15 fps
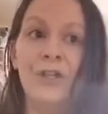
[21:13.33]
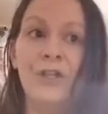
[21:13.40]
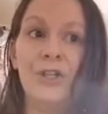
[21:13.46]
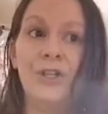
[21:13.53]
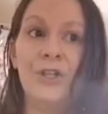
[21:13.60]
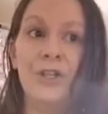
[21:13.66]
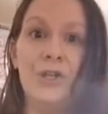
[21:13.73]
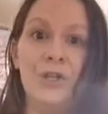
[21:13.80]

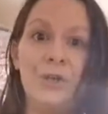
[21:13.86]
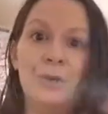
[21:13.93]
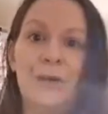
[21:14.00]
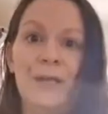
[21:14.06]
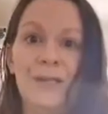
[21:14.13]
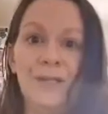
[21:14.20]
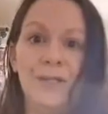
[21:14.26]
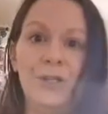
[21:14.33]
to tune
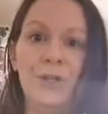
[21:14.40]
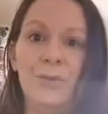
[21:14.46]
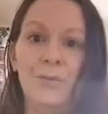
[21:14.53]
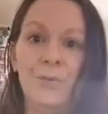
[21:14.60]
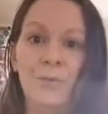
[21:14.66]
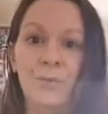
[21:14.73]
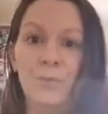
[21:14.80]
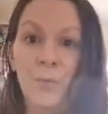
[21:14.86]
into
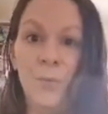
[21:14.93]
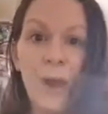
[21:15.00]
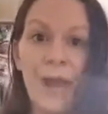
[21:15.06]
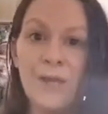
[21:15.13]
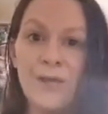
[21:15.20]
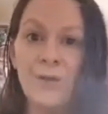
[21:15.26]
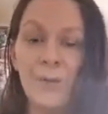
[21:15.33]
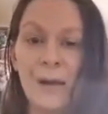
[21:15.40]
where
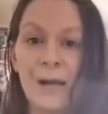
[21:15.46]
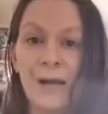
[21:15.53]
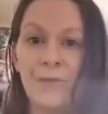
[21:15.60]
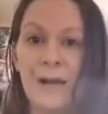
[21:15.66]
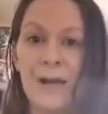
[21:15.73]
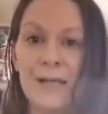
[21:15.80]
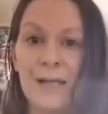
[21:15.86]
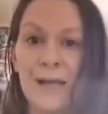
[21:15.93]
you are
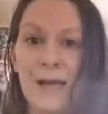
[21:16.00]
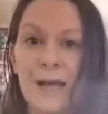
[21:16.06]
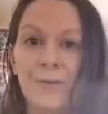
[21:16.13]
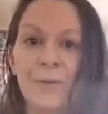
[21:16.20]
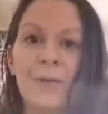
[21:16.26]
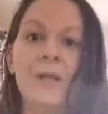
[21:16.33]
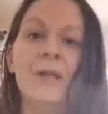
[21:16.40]
right now.